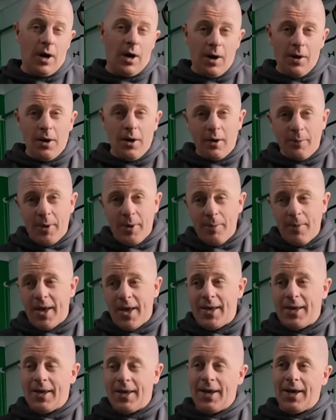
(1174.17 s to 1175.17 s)
I'm going to be
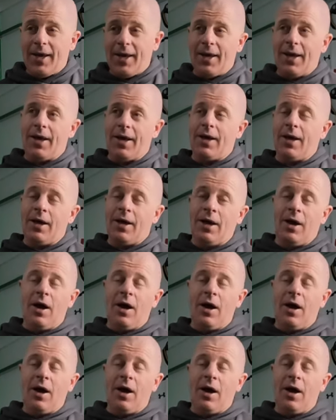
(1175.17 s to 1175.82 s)
making